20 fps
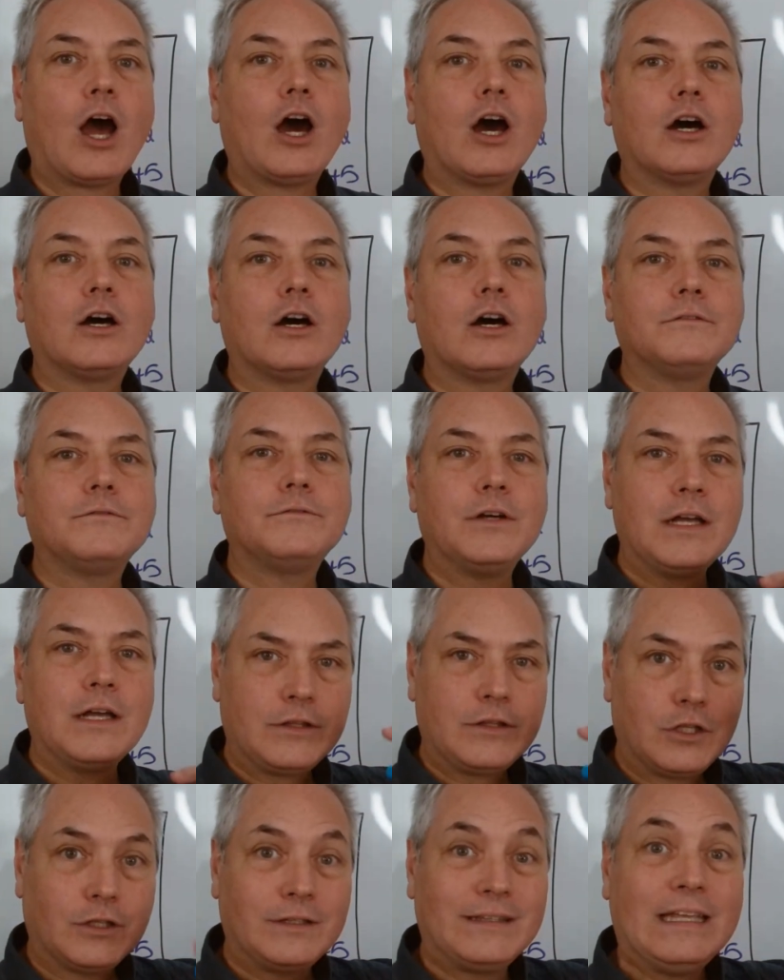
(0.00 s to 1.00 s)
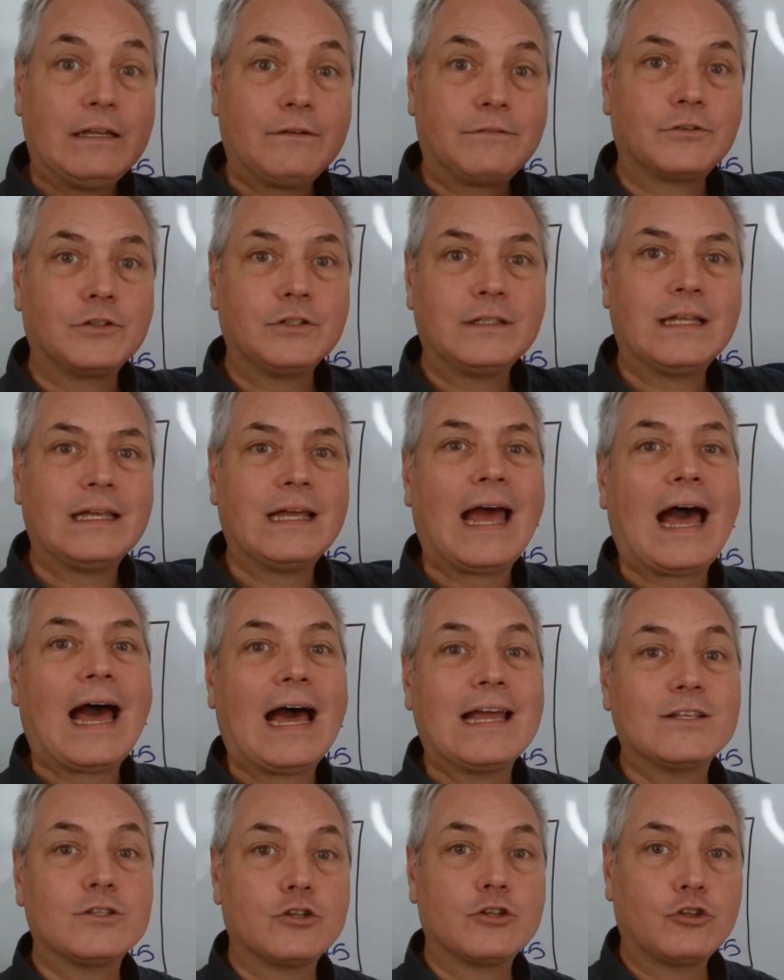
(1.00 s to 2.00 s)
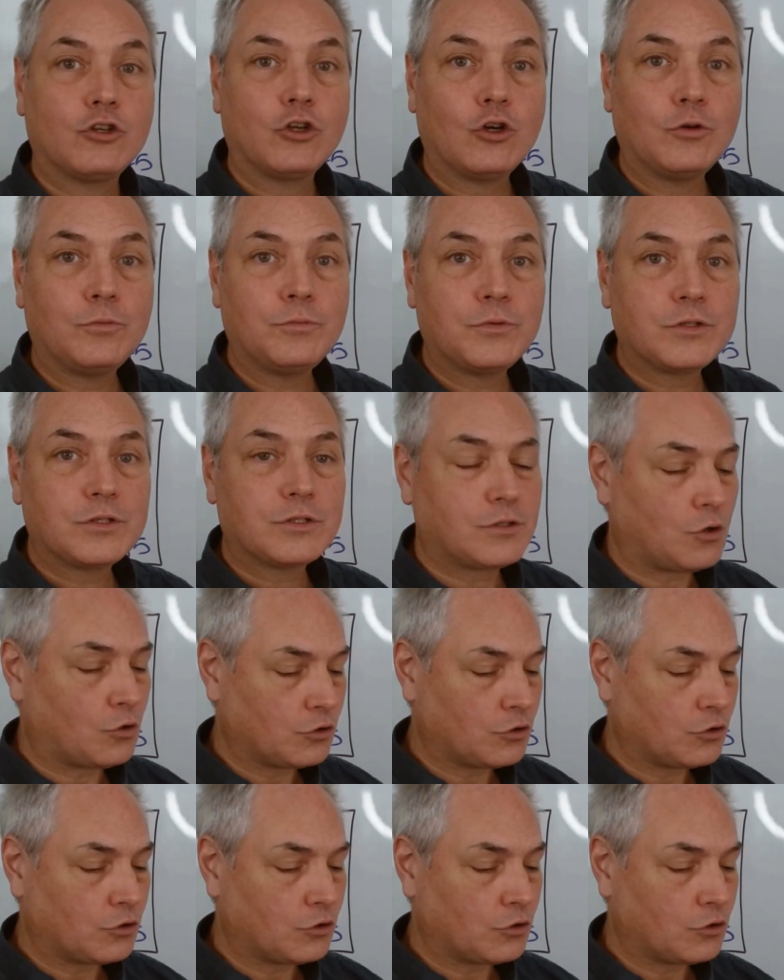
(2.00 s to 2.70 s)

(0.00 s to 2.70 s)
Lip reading: of the different isotopes